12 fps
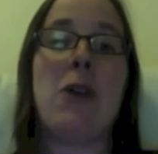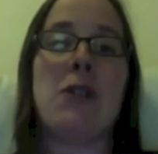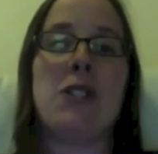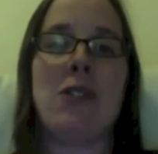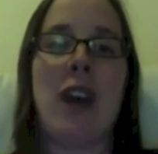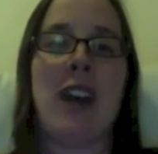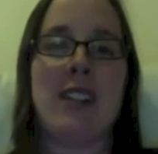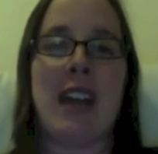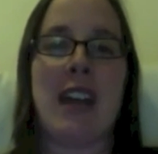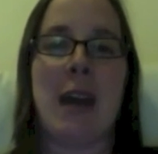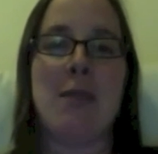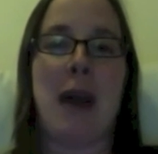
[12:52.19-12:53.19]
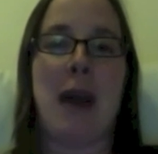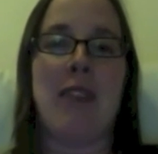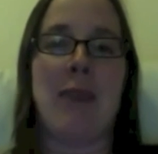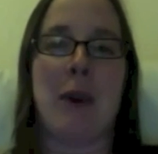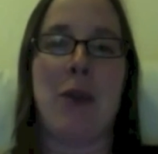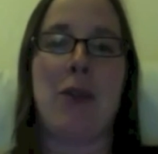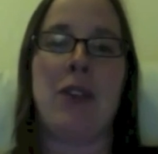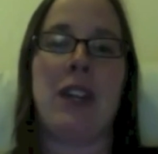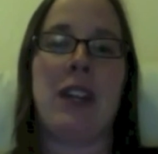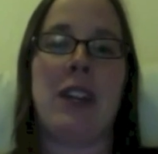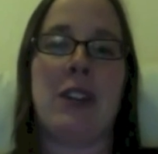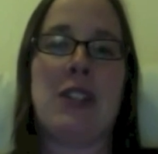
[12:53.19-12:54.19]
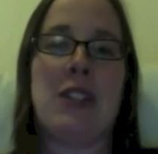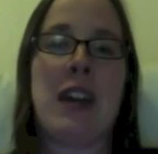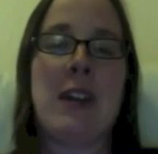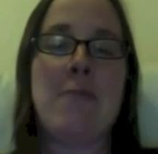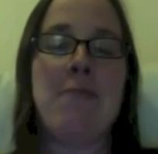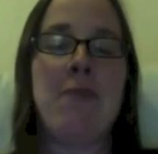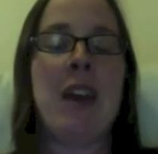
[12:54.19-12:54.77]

So you've got a time span of about 30 years there.